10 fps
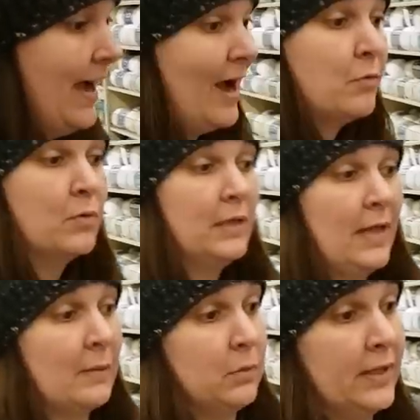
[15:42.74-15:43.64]
I really
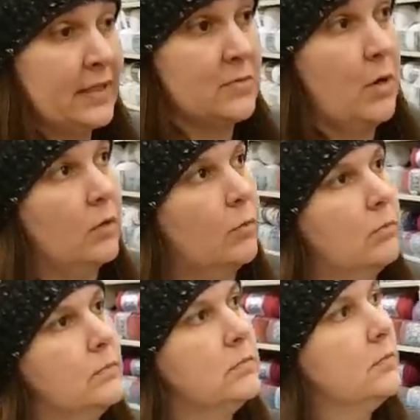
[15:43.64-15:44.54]
like bling and sparkle,
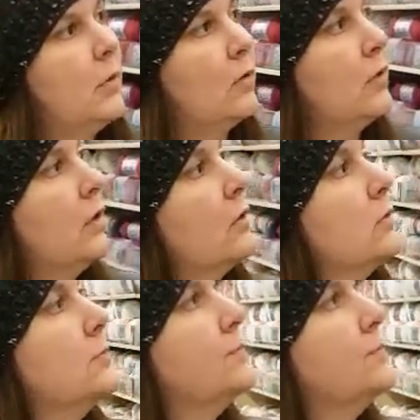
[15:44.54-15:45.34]
sparkle yarn.